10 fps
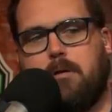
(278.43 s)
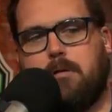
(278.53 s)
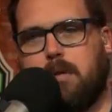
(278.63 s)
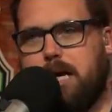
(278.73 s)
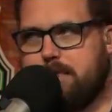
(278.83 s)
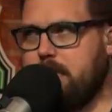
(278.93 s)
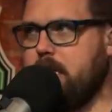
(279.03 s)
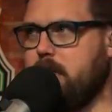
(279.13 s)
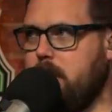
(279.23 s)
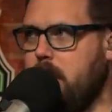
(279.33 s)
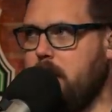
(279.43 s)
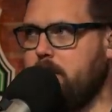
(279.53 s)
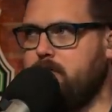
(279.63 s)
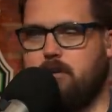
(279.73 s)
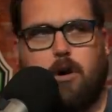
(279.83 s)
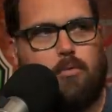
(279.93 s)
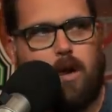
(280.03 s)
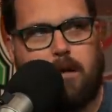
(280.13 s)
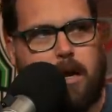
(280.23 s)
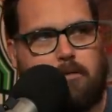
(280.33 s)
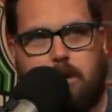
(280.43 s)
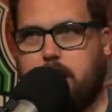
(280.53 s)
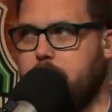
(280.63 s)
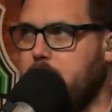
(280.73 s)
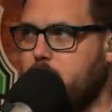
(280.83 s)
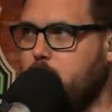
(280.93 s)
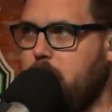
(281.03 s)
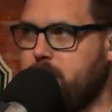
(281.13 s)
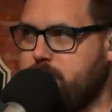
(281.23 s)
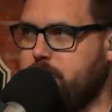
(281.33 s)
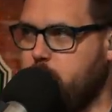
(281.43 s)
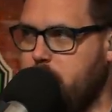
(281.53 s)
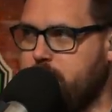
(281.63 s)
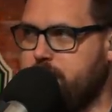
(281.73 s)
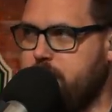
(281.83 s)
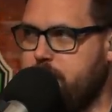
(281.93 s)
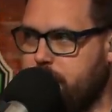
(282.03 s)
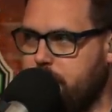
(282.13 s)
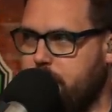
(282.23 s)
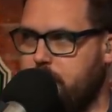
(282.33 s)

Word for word: less inclined to go running back, running back, or wide receiver, wide receiver.